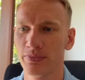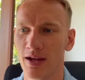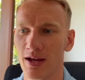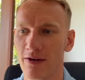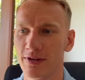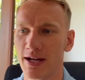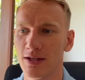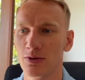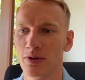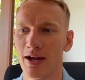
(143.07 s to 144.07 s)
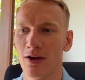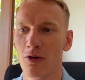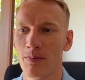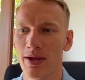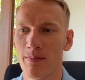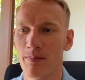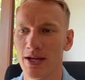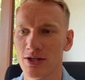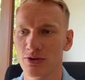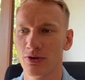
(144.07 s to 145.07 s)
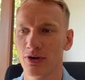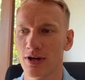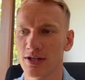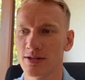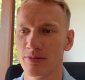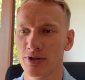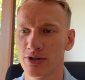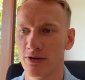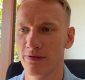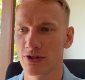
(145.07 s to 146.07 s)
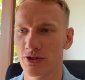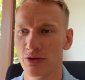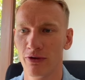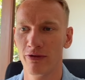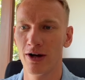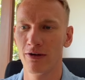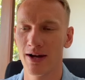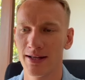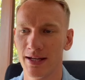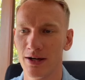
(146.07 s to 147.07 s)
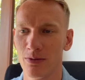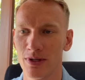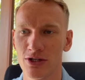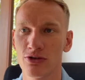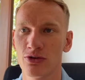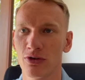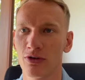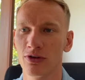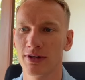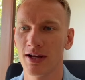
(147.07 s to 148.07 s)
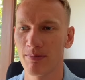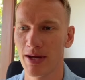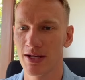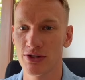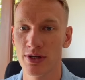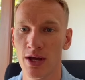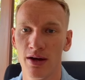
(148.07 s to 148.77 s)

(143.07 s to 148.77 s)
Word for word: After that, you can copy and paste your customer service URL right here, which is your contact page.